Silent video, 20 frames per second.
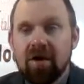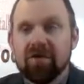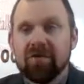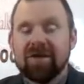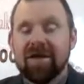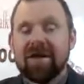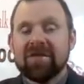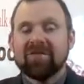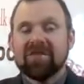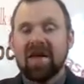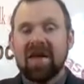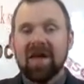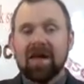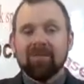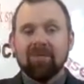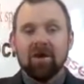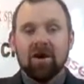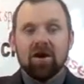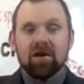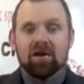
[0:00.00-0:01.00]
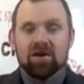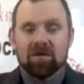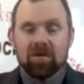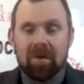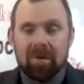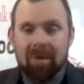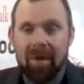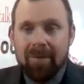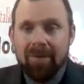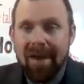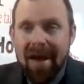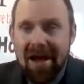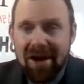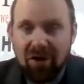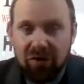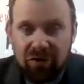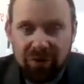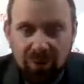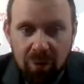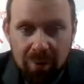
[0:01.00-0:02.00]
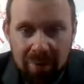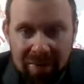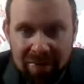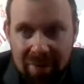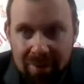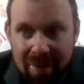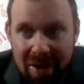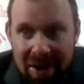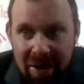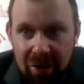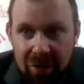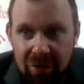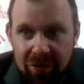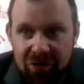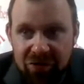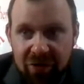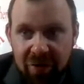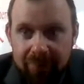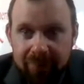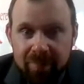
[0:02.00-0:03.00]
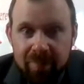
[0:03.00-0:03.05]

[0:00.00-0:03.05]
Tonight's game, Green Bay Packers will beat the Bears.